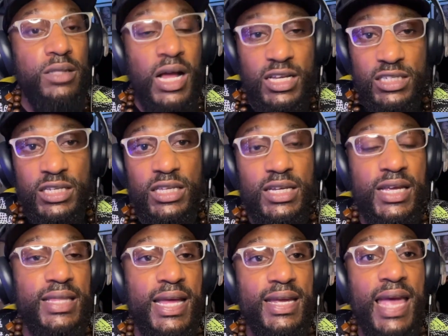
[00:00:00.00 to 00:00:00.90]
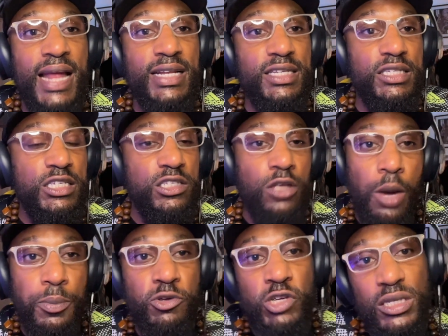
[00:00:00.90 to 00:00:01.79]
like I said, to get that Galaxy
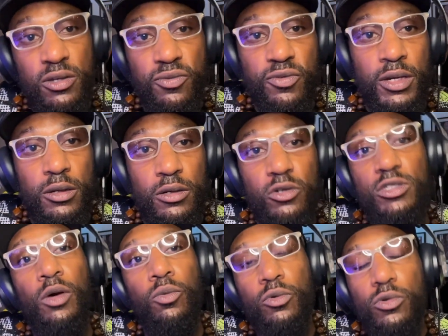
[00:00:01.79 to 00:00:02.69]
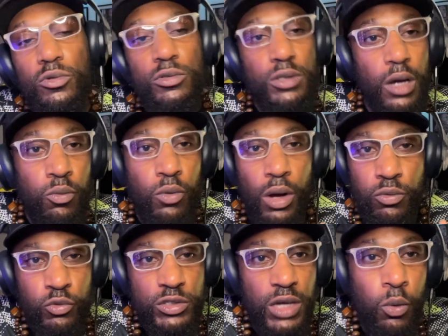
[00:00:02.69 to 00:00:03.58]
Star Projector thing, because
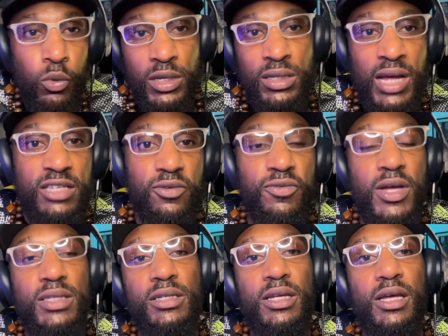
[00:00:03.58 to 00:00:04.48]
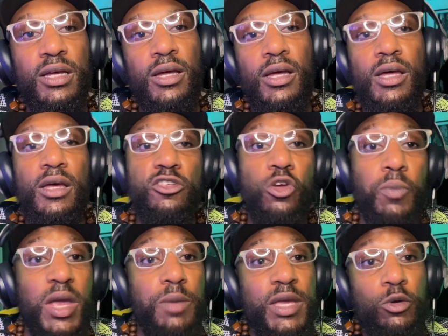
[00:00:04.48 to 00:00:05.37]
I want a nice effect in here. So
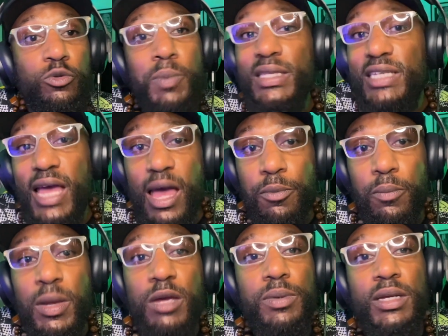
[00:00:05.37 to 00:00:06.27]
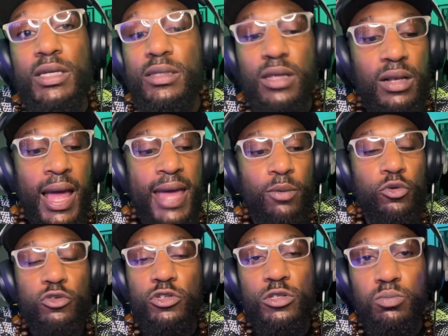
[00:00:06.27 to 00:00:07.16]
maybe it was meant to happen. Maybe the light
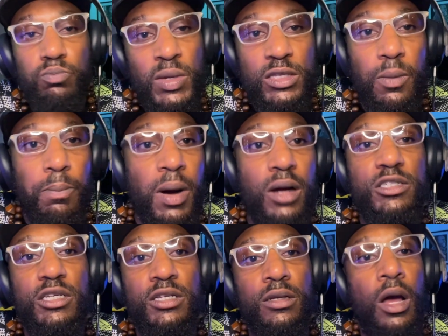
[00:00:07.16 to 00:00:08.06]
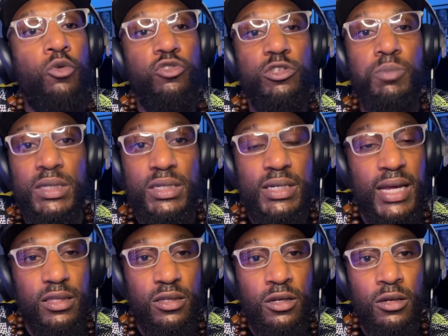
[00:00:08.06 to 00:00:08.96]
was just meant to bust, and I was just meant to
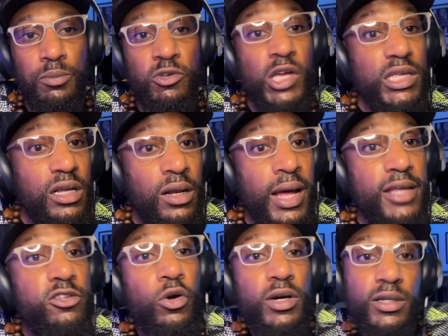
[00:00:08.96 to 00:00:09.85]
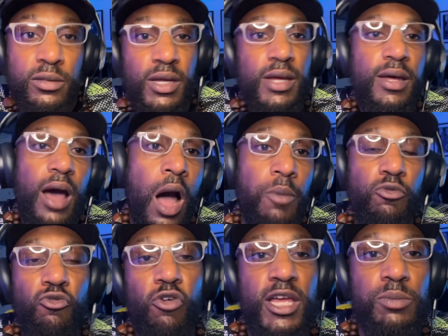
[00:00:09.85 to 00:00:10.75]
get the projector light so I can
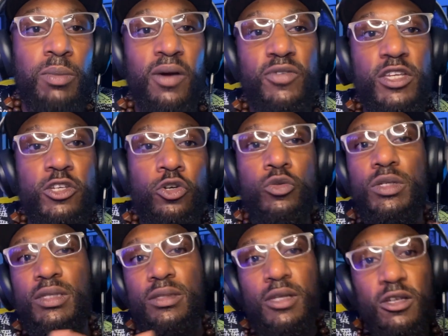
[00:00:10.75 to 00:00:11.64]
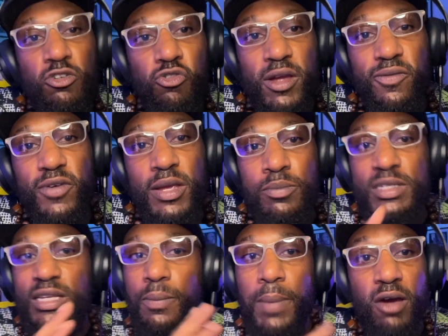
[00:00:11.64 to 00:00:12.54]
upgrade my videos and create themes
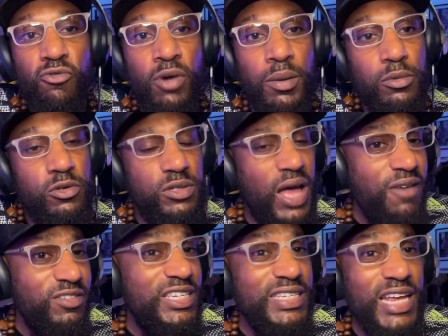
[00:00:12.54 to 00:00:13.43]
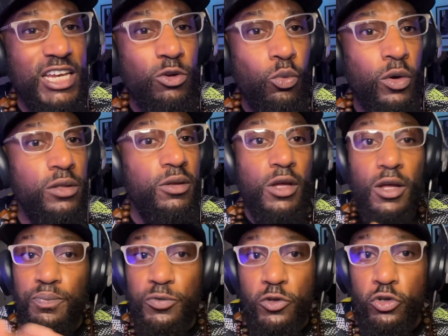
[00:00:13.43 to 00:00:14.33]
in the background, because I haven't seen anyone
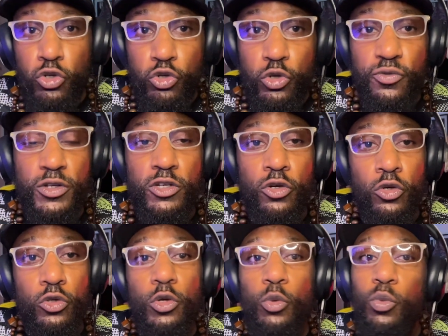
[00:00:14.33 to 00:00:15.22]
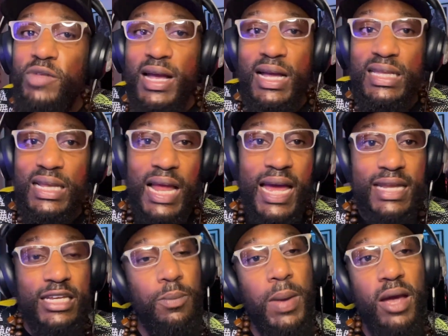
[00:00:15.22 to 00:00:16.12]
do YouTube videos with that kind of
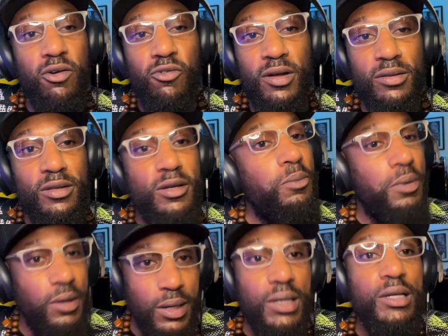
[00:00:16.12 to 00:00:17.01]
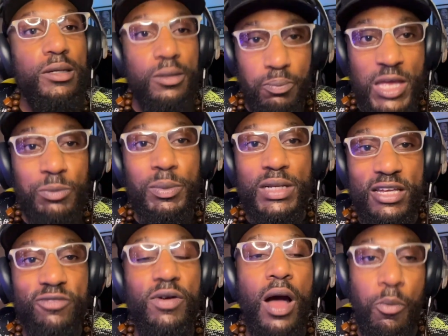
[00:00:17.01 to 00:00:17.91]
lighting in the background. But best
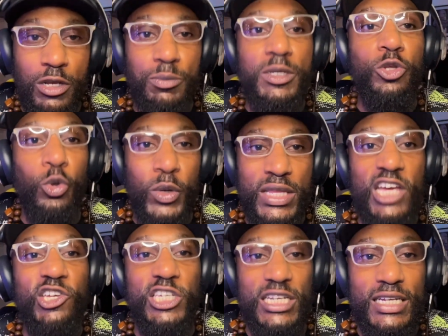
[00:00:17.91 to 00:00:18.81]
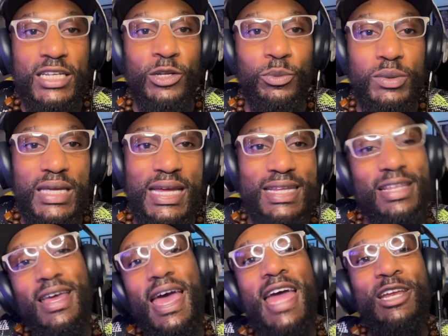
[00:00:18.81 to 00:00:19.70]
believe I'm going to be doing that shit, you know what I'm saying?
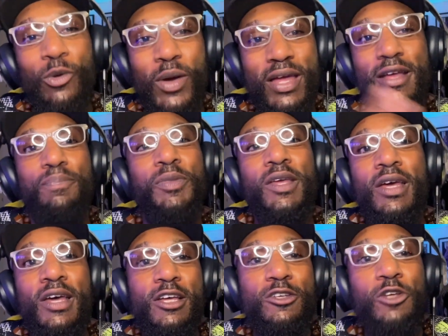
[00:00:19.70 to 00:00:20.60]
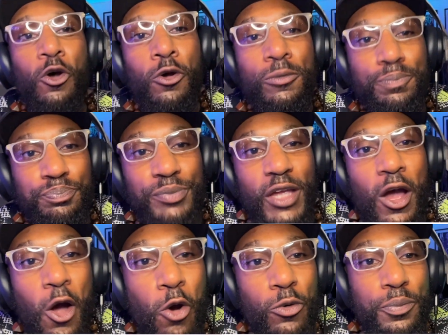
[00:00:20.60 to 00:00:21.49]
Anyway, so
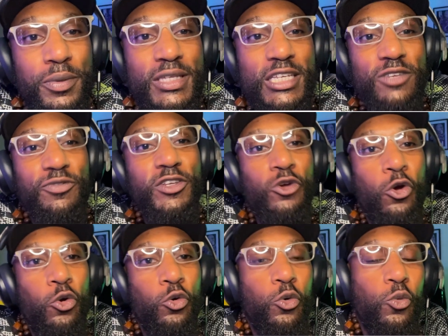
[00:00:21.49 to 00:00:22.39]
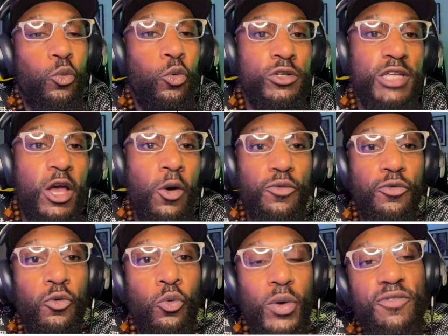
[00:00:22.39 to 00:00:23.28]
I hope this video was
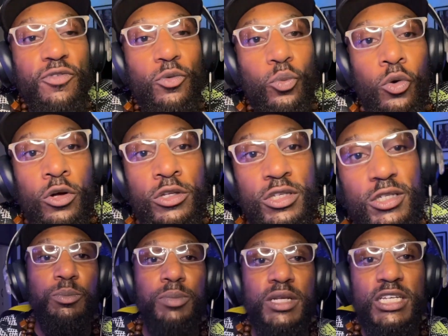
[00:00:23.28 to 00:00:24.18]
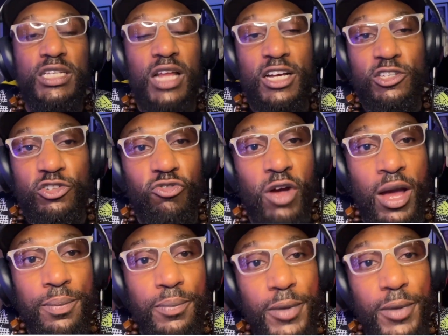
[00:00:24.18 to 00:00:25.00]
helpful. If it was, please like, subscribe,